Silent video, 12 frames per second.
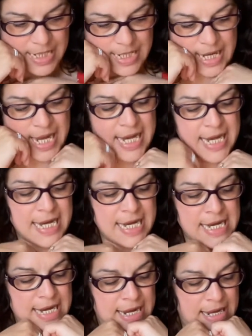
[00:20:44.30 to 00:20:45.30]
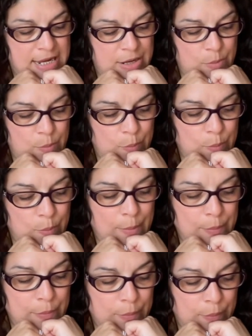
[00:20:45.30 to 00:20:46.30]
he, what
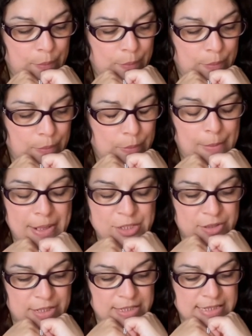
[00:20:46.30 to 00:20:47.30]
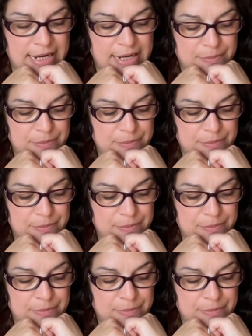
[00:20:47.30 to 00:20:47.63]
am I trying to say?